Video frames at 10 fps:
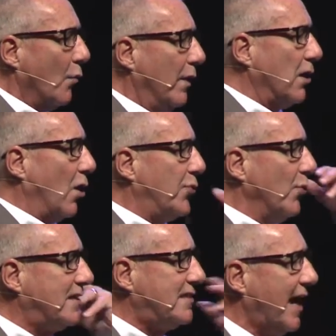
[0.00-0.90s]
we go through
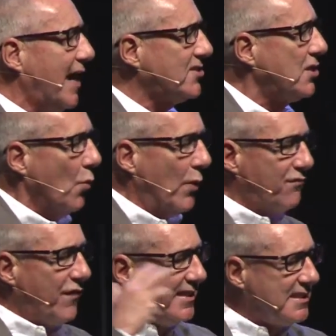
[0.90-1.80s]
a test, we
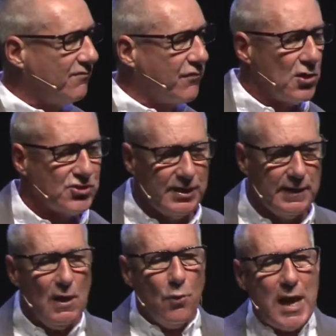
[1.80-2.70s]
face
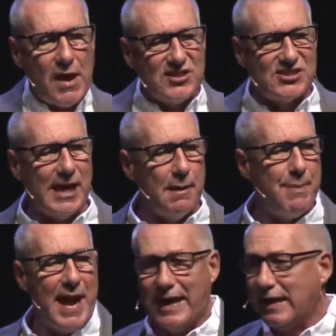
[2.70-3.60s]
adversity, we have a
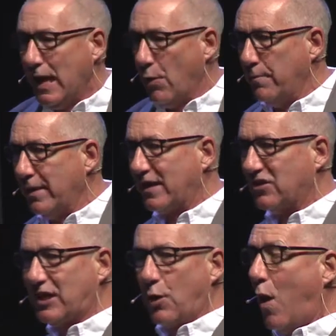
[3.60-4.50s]
setback, and we begin to
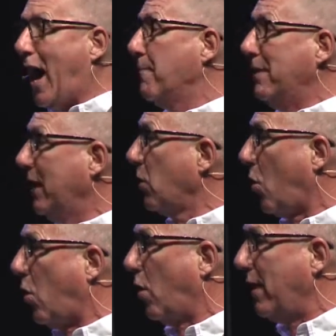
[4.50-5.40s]
say, Why me,
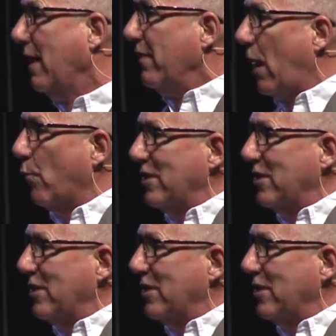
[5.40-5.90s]
Lord? Then we